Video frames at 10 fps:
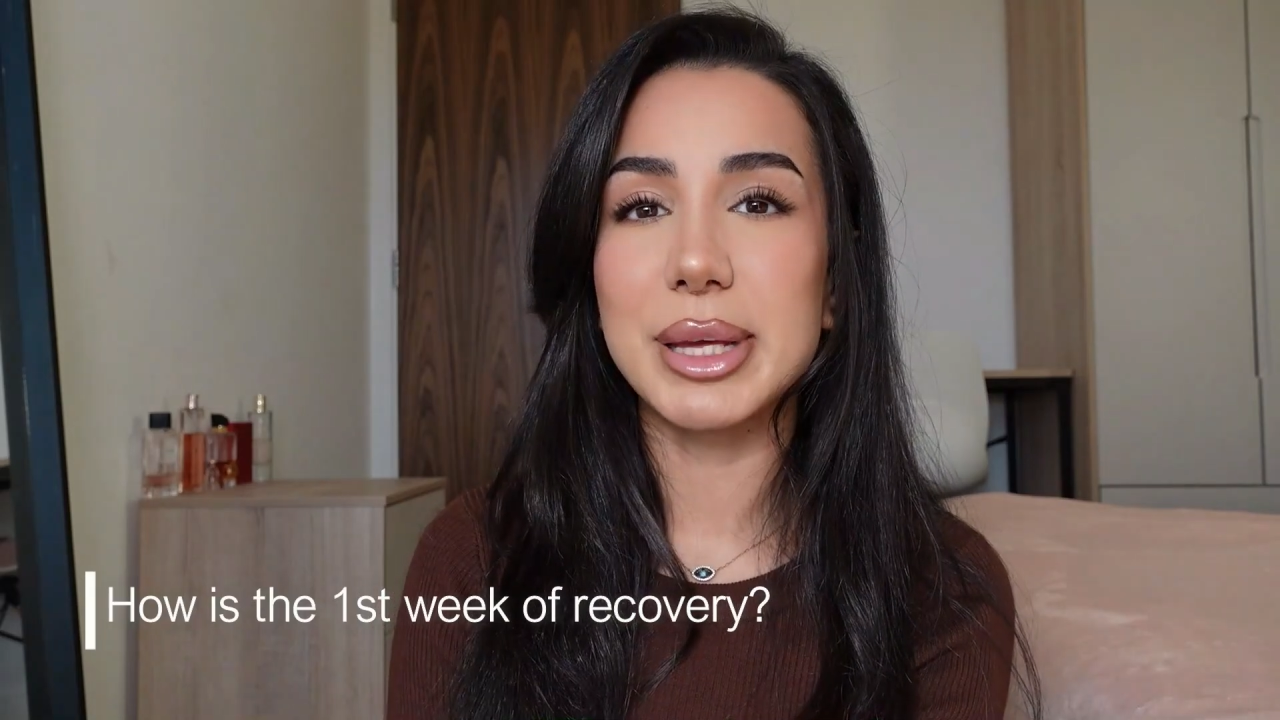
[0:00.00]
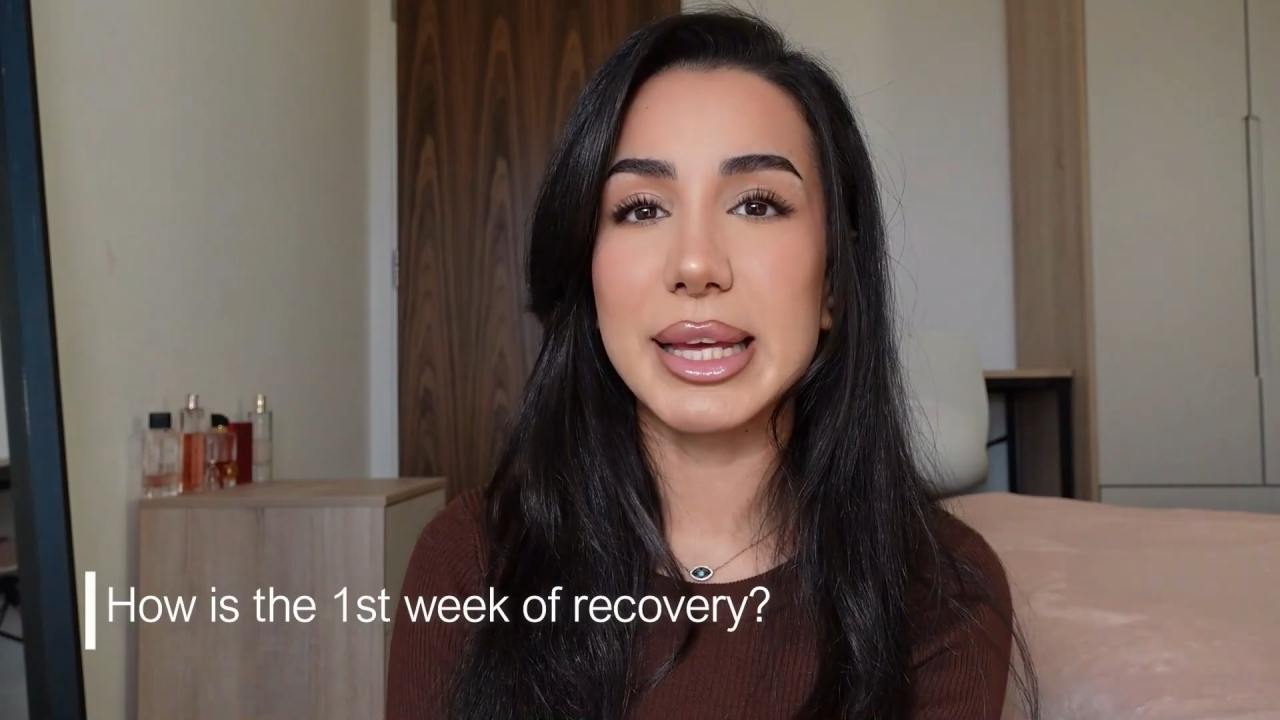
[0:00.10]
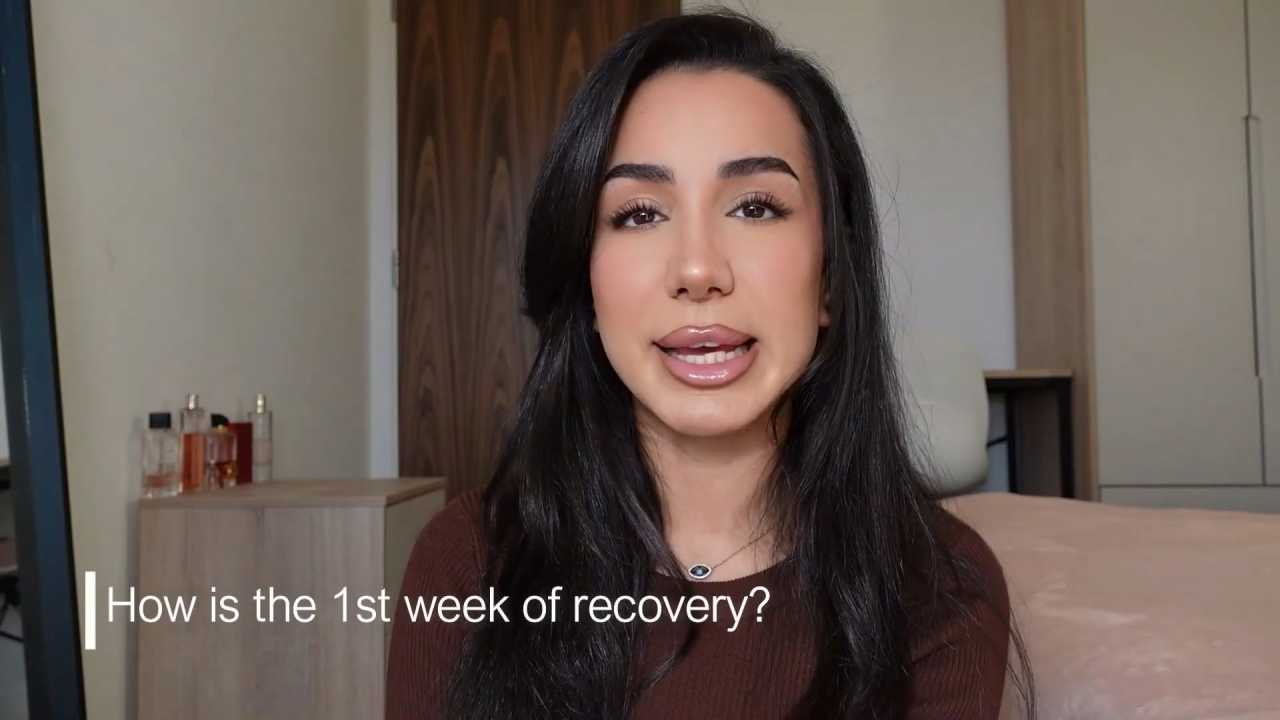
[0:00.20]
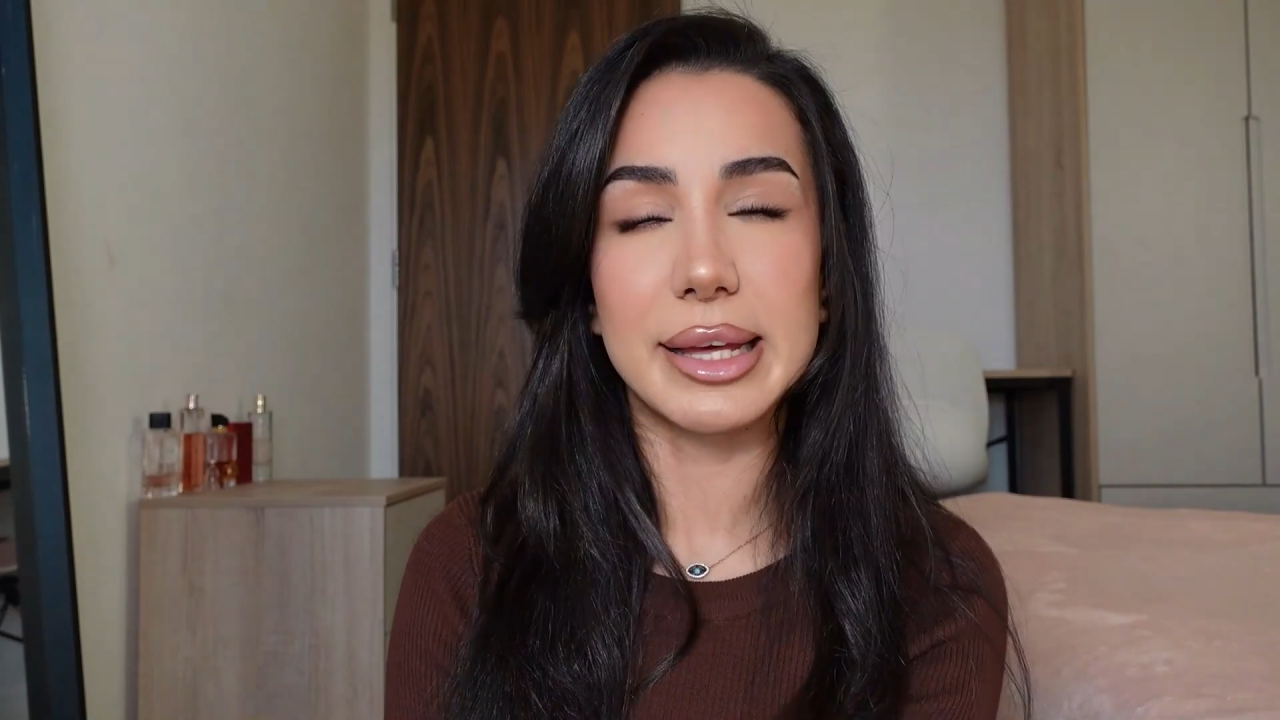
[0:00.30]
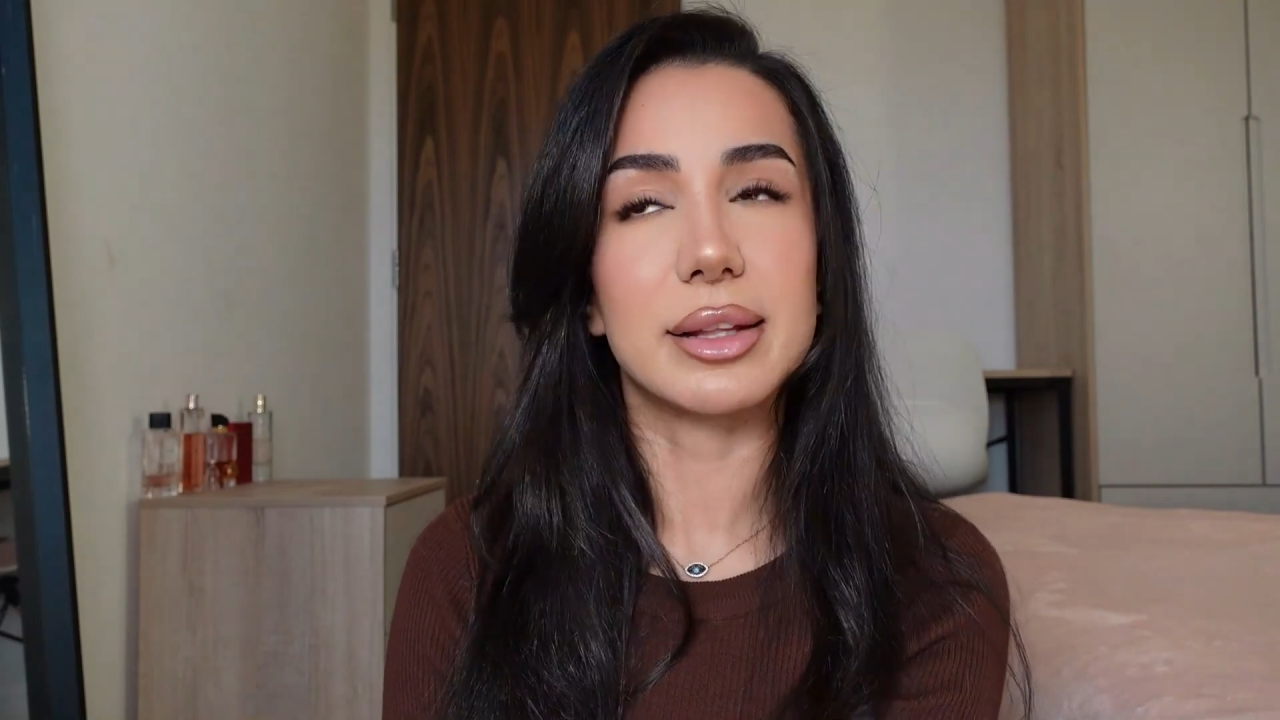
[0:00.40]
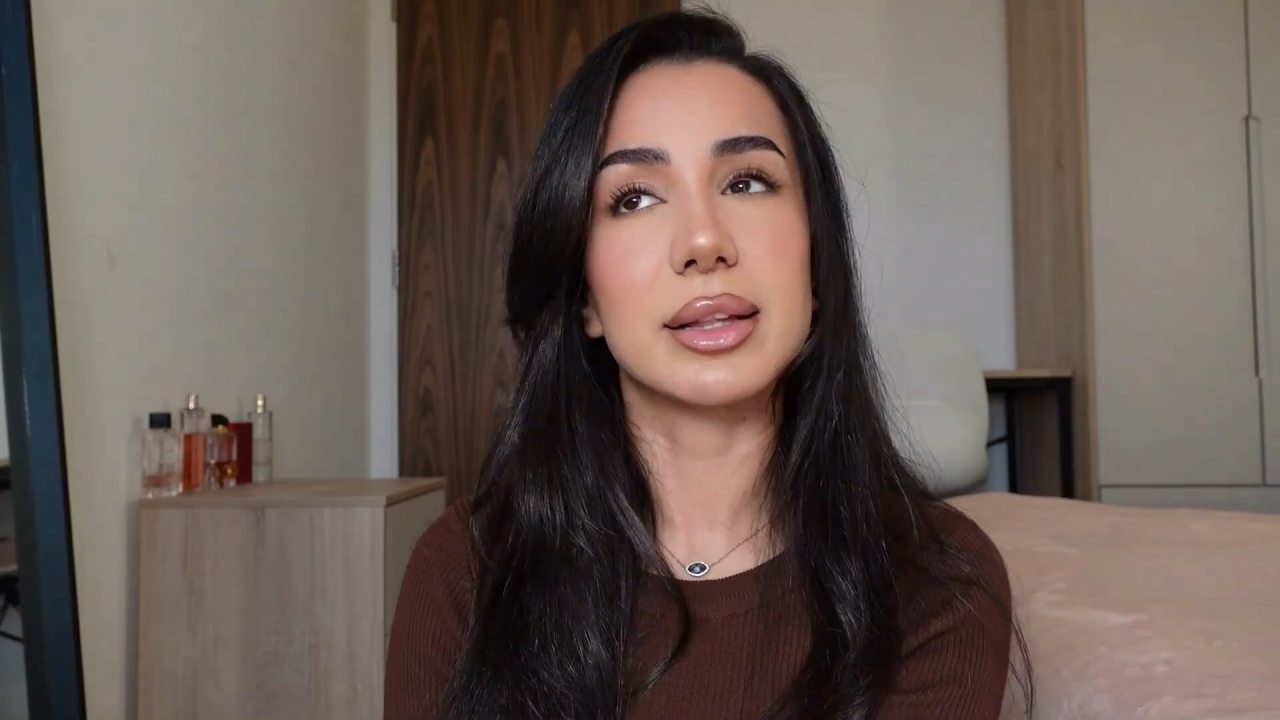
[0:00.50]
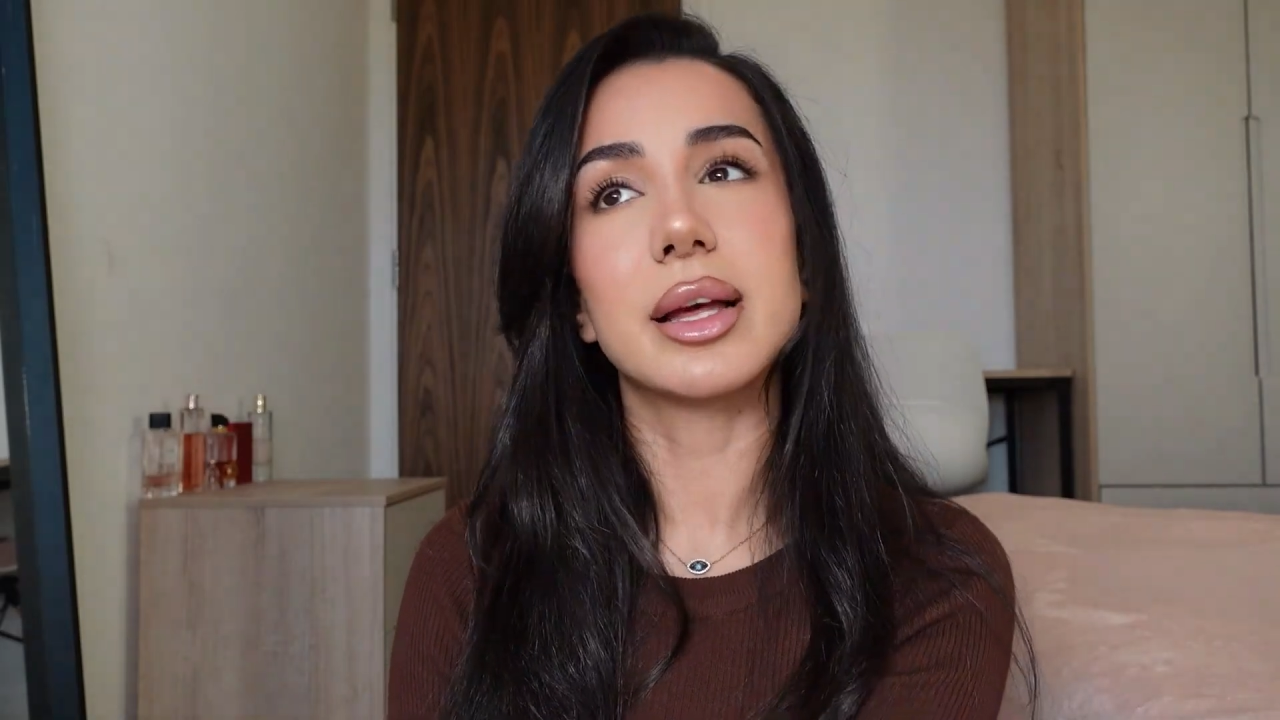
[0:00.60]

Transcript: being ill?